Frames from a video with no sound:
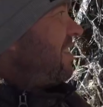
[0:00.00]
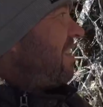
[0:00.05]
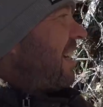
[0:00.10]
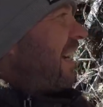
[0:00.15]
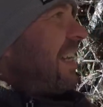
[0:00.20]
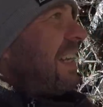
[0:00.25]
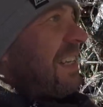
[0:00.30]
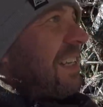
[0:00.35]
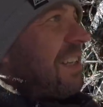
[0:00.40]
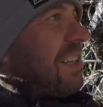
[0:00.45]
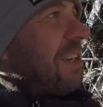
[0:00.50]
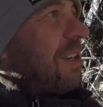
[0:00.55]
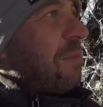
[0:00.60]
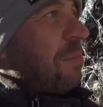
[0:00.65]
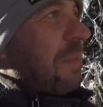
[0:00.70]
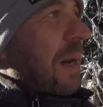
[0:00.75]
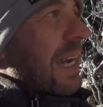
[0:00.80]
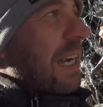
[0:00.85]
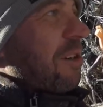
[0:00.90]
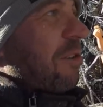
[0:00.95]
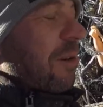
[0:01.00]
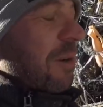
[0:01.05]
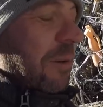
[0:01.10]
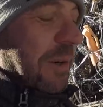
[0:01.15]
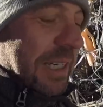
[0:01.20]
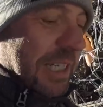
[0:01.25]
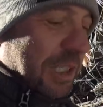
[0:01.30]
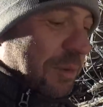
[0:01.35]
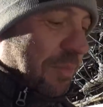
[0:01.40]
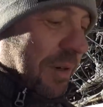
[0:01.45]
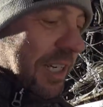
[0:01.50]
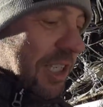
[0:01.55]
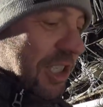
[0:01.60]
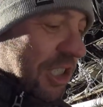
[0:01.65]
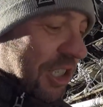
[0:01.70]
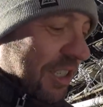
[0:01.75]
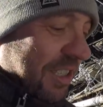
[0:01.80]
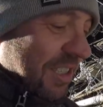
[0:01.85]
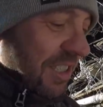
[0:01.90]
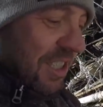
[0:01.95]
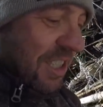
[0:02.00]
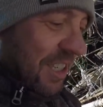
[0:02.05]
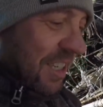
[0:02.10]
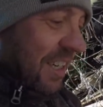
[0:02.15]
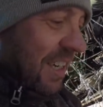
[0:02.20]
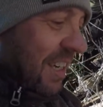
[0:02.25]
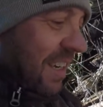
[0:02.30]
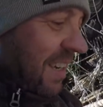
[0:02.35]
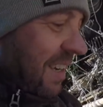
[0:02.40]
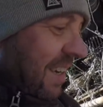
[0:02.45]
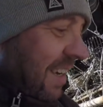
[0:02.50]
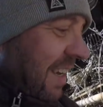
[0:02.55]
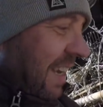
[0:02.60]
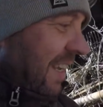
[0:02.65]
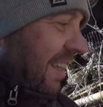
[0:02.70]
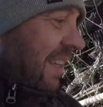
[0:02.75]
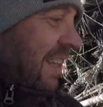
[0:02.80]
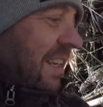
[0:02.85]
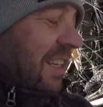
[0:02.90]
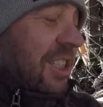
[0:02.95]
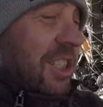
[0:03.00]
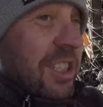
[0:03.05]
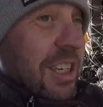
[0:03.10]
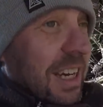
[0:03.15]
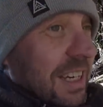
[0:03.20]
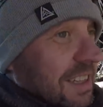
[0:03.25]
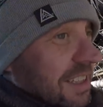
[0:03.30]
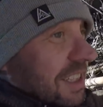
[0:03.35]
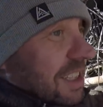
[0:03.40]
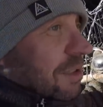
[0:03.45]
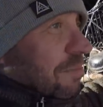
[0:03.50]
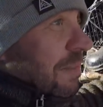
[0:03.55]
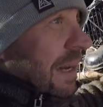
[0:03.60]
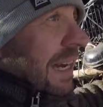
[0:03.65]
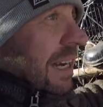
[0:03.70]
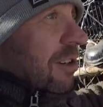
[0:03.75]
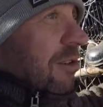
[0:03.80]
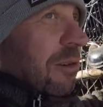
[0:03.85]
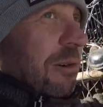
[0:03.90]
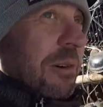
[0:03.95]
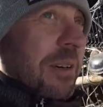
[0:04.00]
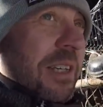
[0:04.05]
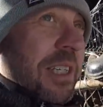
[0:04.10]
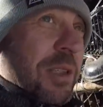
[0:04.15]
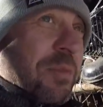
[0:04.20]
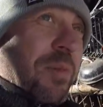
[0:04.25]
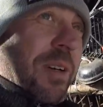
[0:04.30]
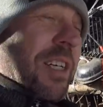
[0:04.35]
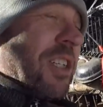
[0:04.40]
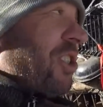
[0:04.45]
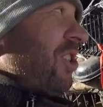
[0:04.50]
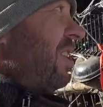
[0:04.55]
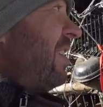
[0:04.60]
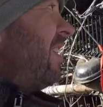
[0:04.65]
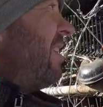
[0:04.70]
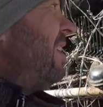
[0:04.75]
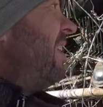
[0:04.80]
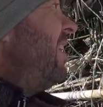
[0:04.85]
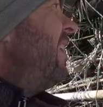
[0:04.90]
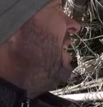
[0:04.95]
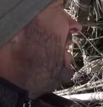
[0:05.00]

tiny little micro expressions, and then it's got this macro expression,